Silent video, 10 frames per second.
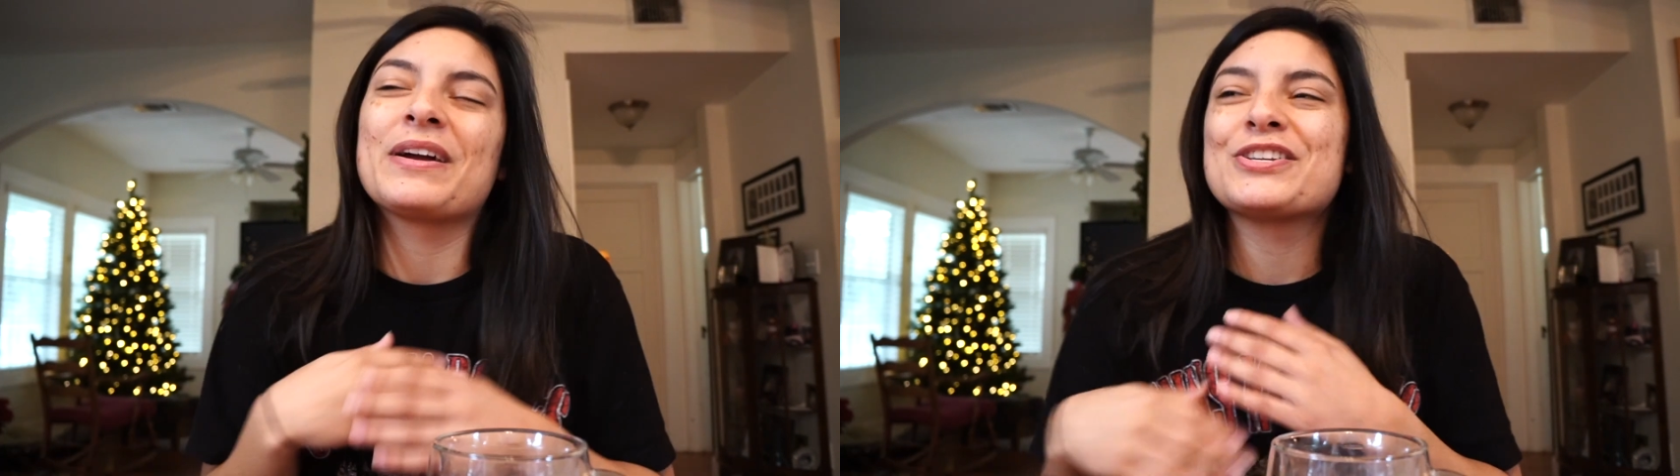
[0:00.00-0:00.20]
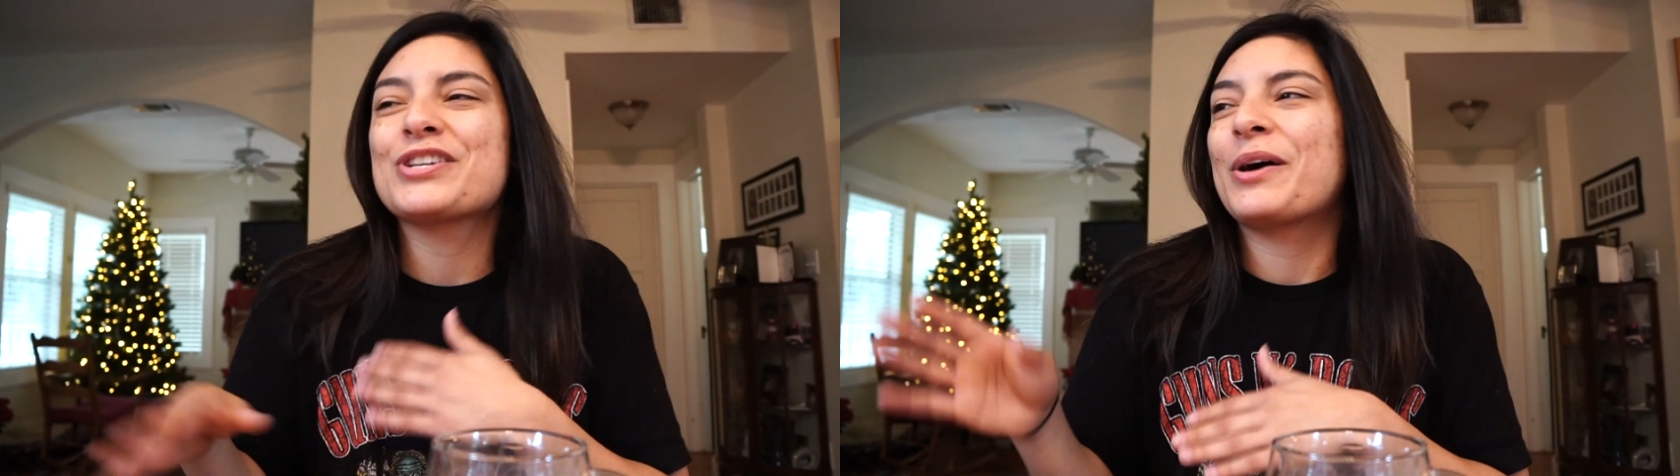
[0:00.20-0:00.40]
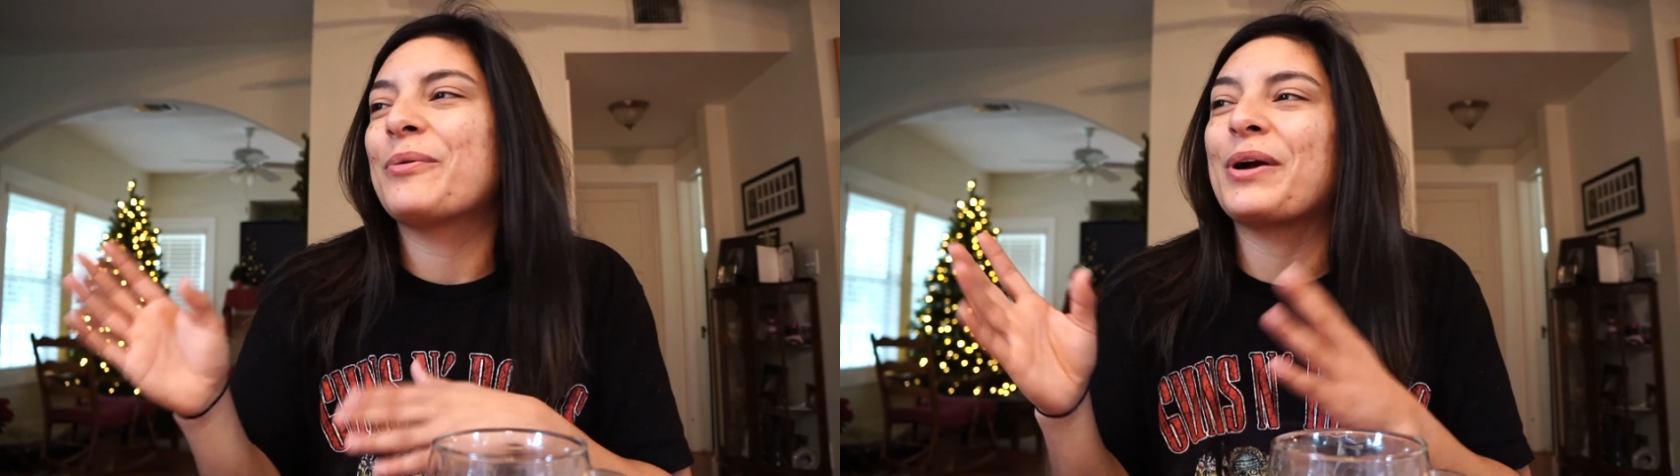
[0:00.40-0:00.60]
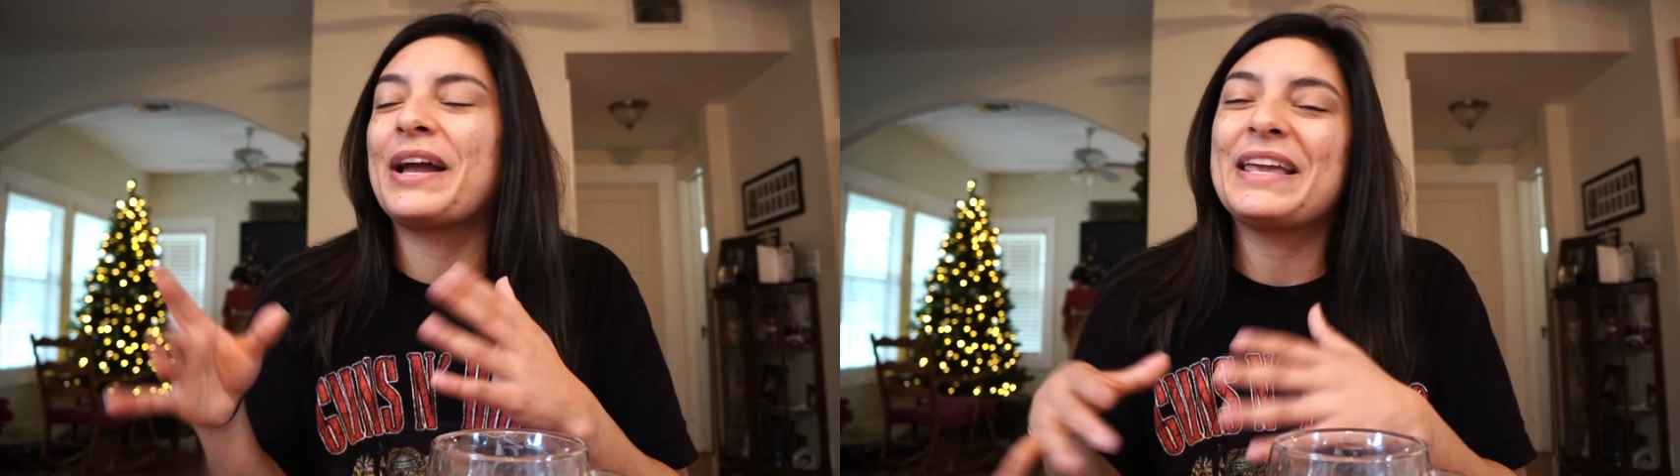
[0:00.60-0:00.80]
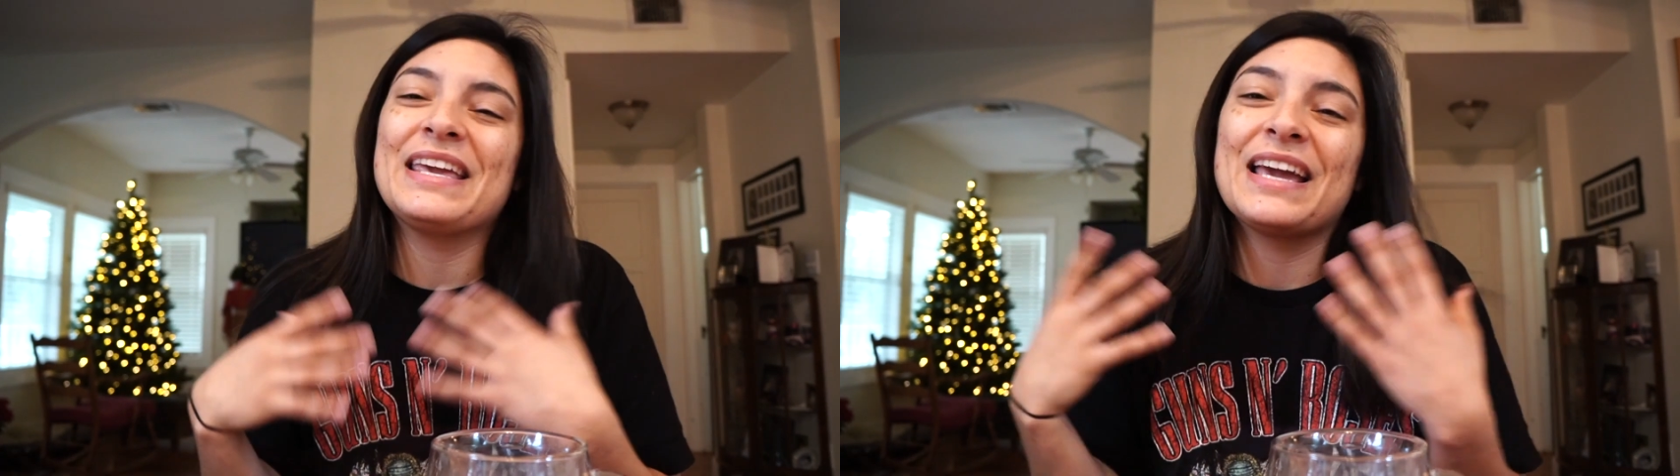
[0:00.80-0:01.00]
I shower,
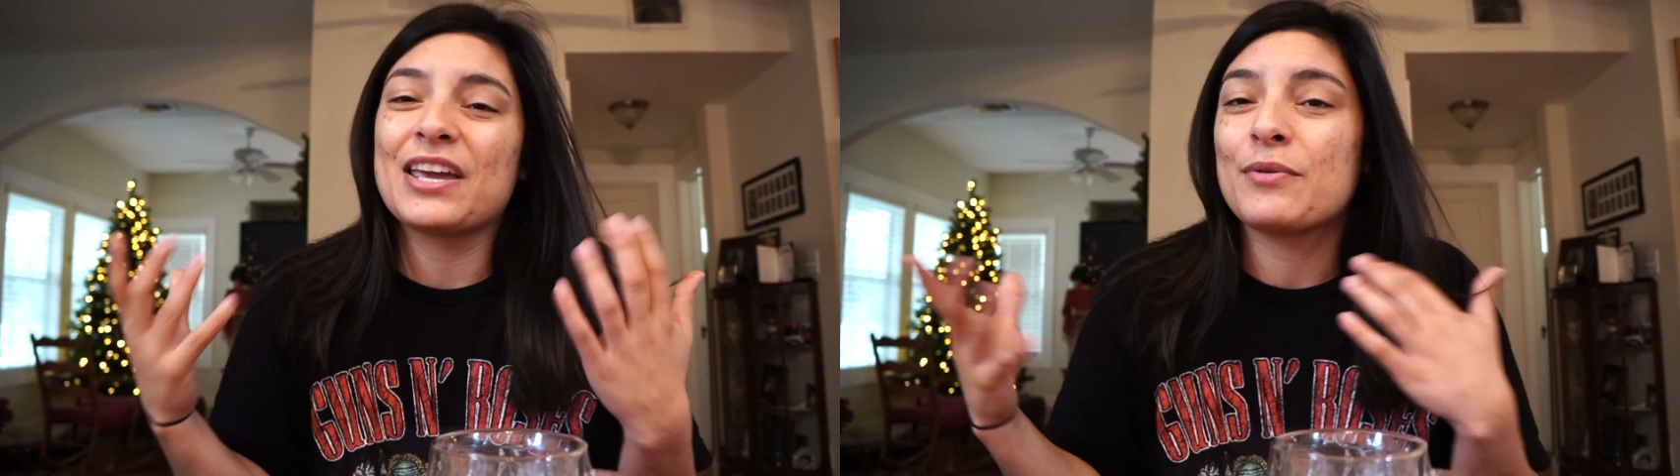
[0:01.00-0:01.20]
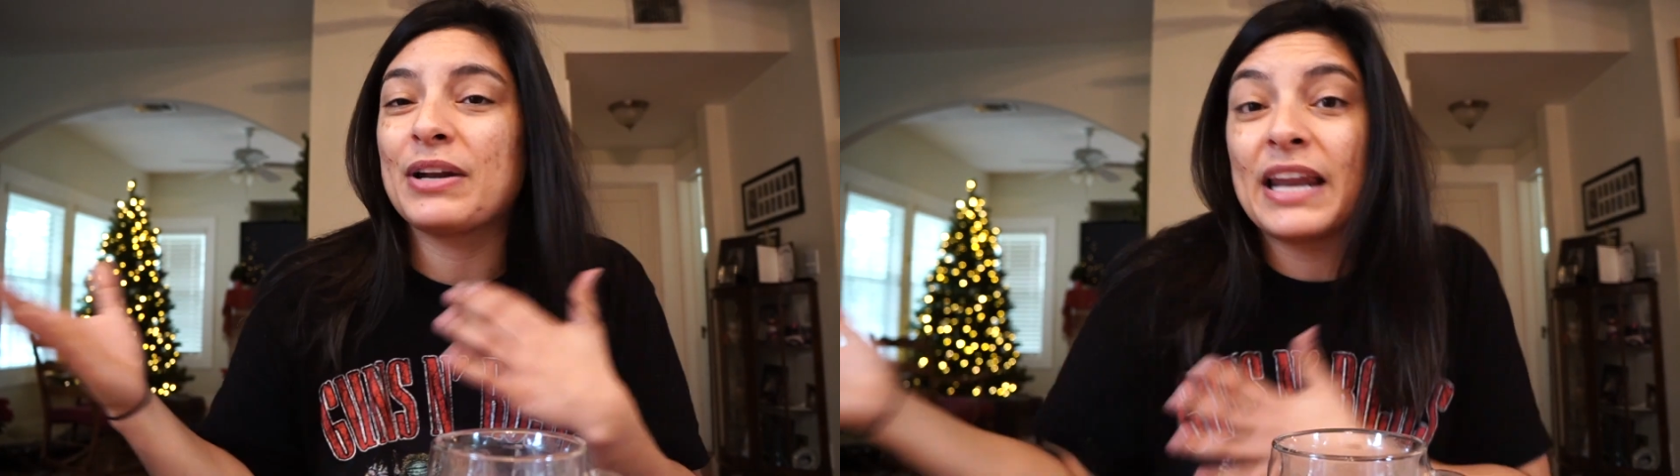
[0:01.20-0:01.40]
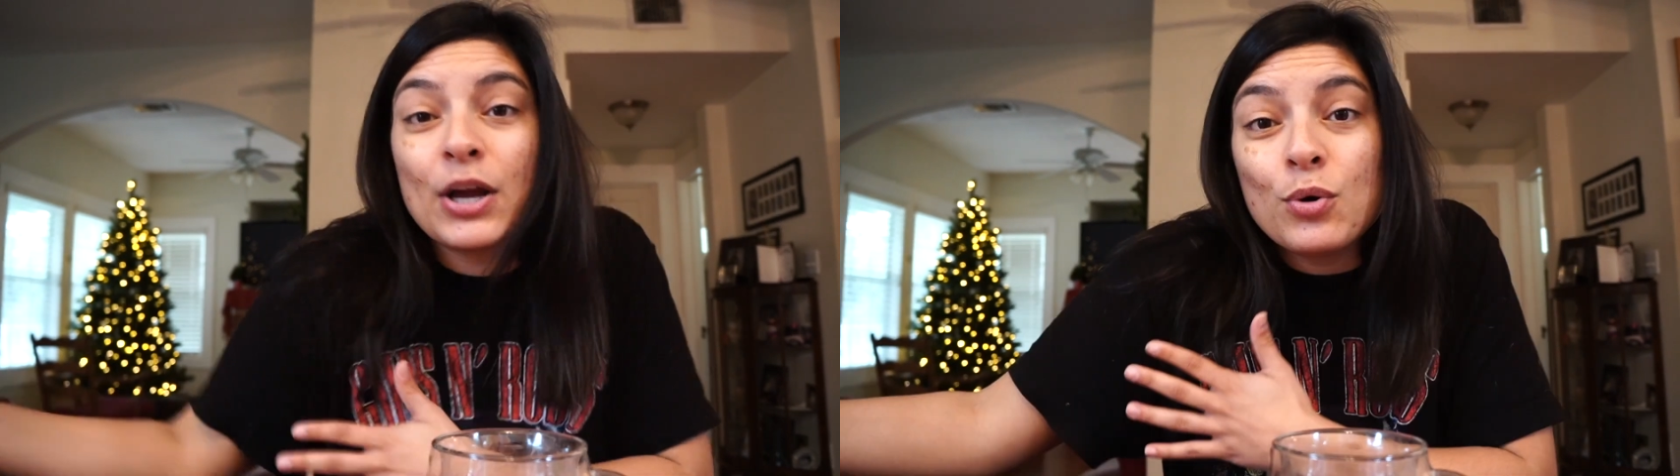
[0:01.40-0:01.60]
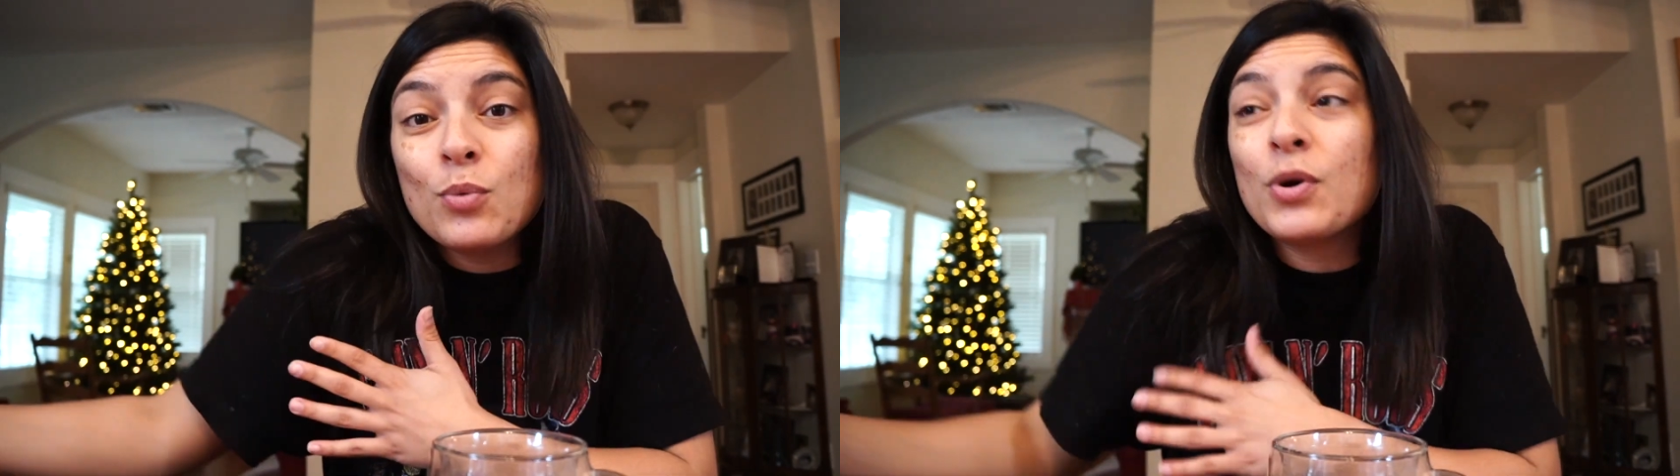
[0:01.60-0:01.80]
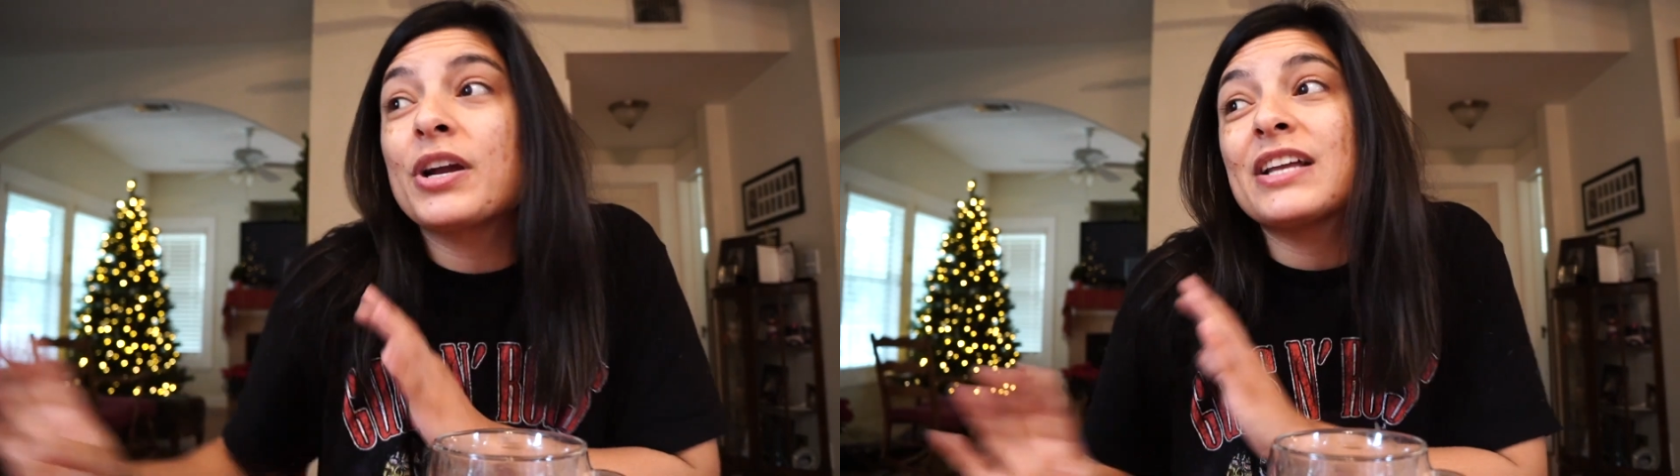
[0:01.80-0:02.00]
I eat, I get ready, and I go to
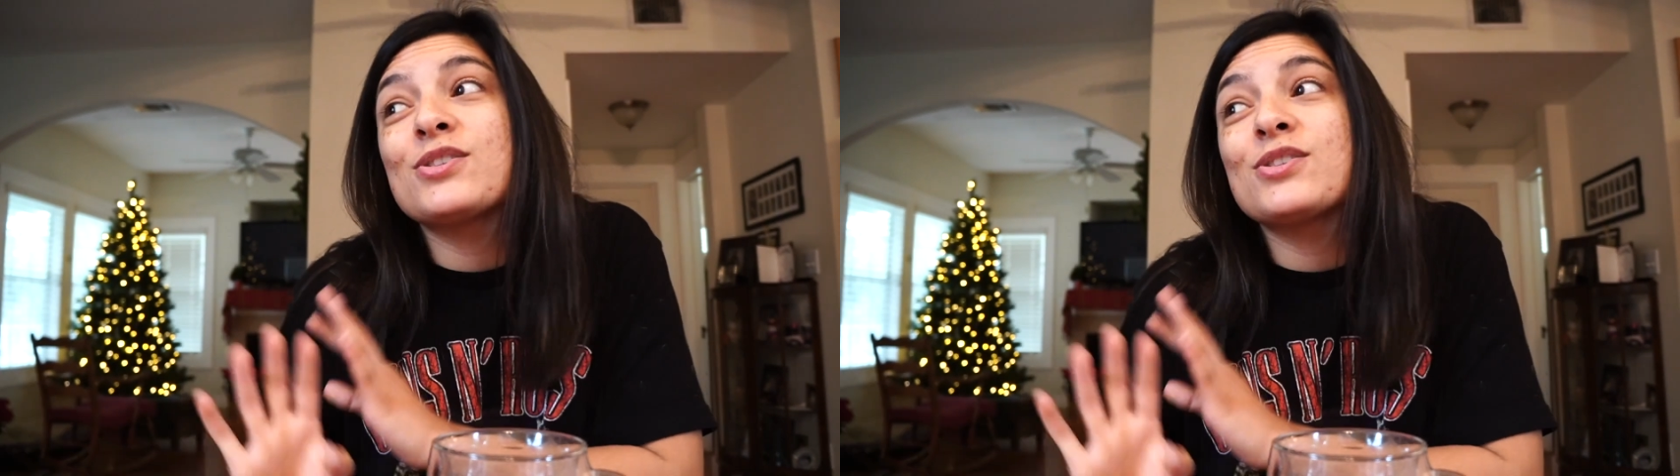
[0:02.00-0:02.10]
work.